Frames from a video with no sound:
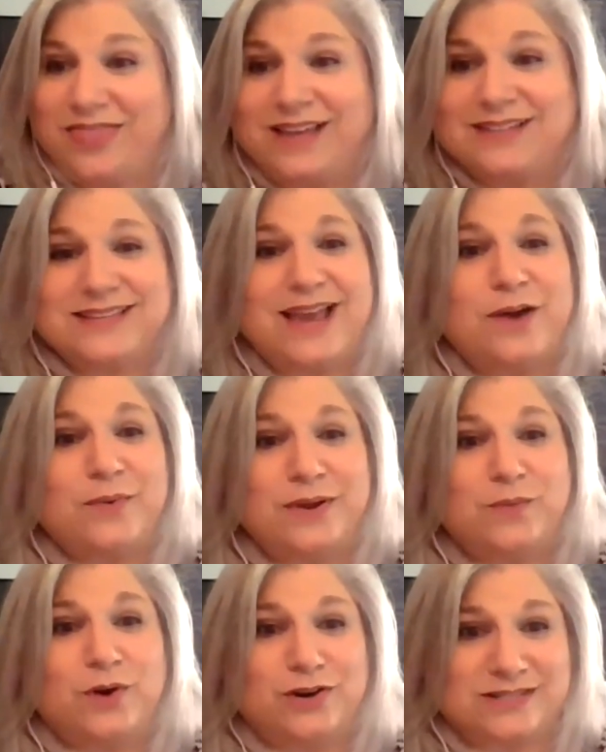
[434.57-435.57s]
That's how it
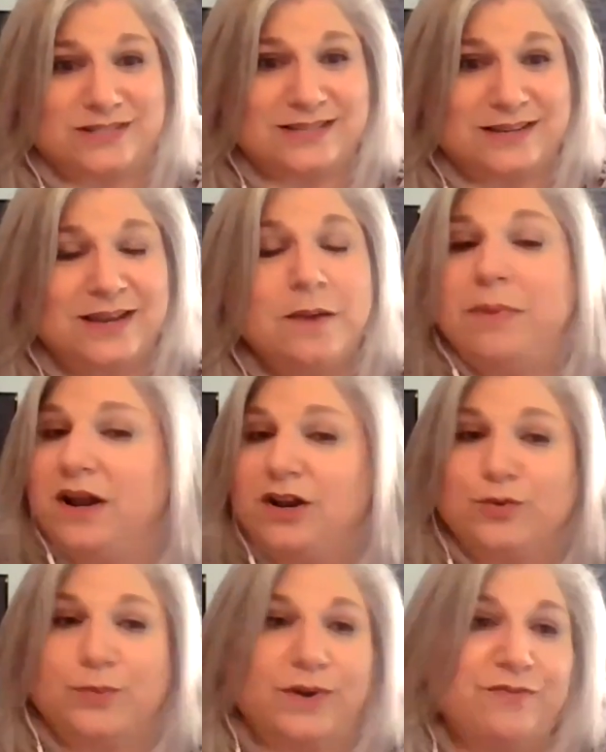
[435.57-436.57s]
works. But on
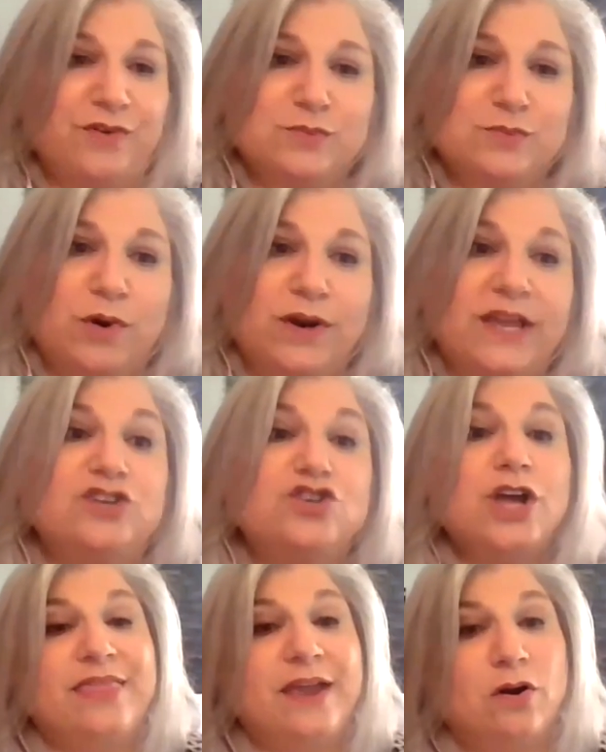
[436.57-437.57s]
a reverse mortgage,
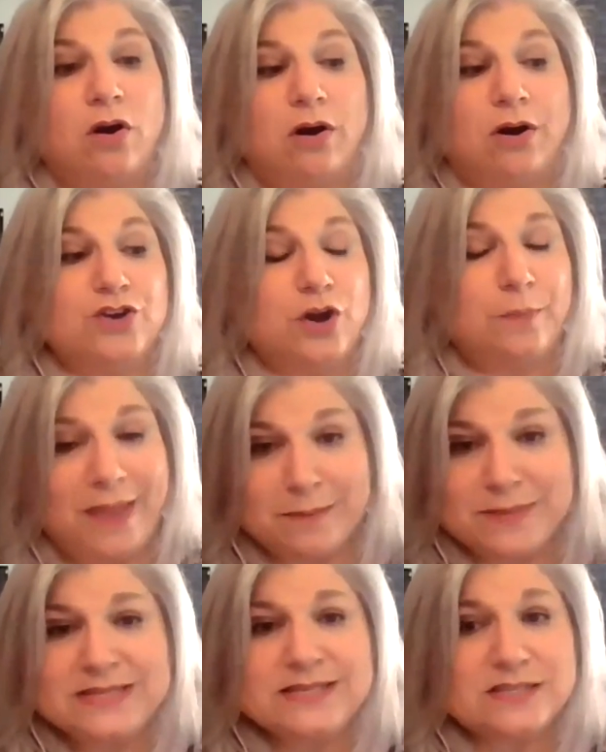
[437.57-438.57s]
there are no
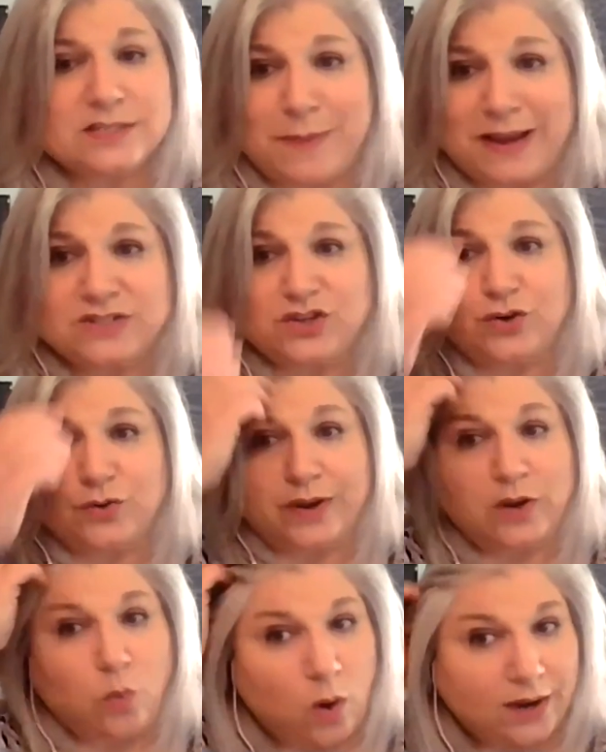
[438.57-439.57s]
payments expected or
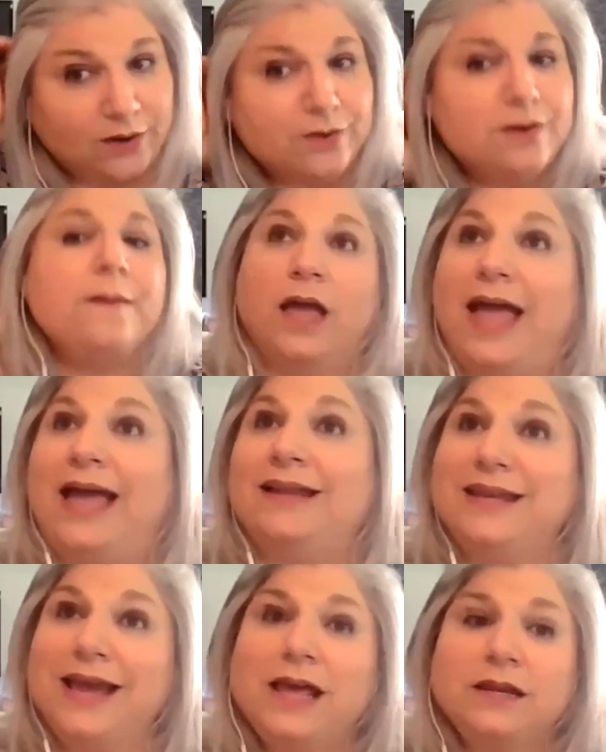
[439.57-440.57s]
required. And
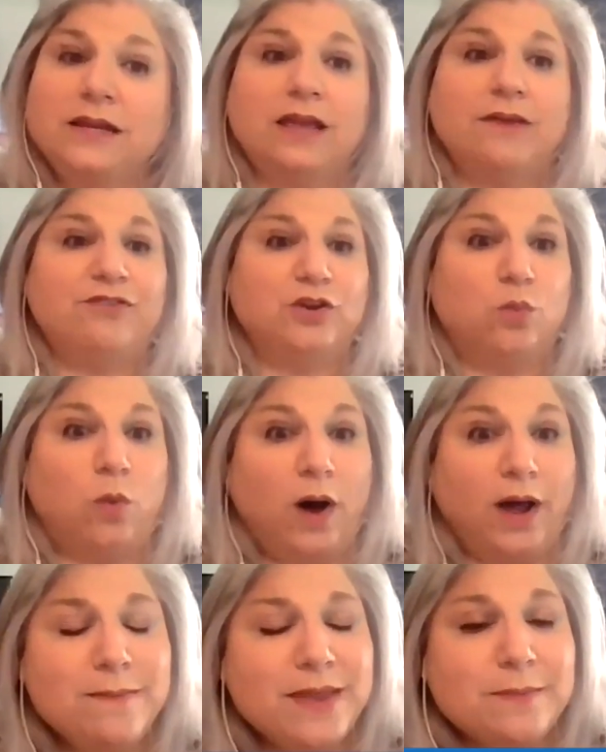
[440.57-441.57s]
yet, if you
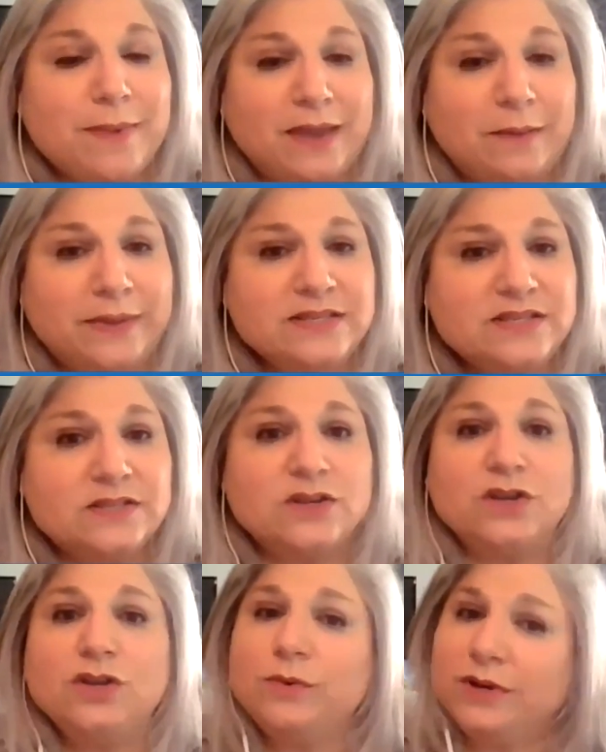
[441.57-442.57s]
want to make payments,
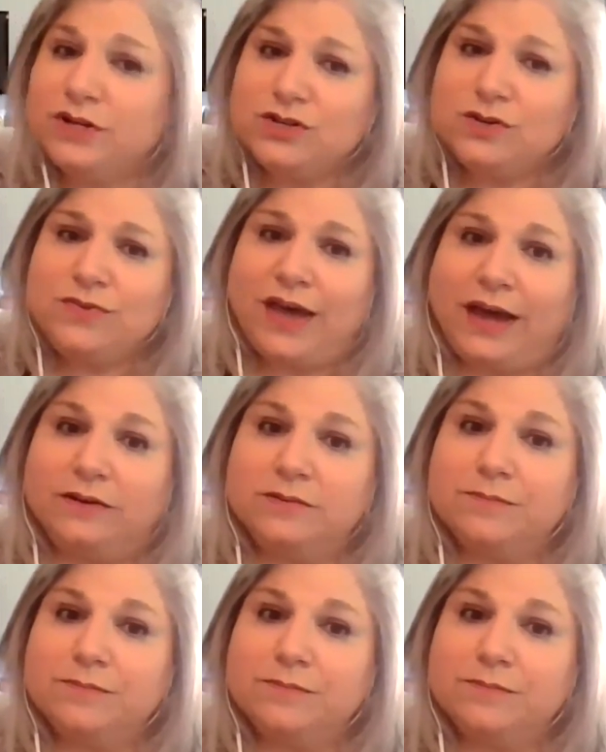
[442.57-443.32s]
you can do that.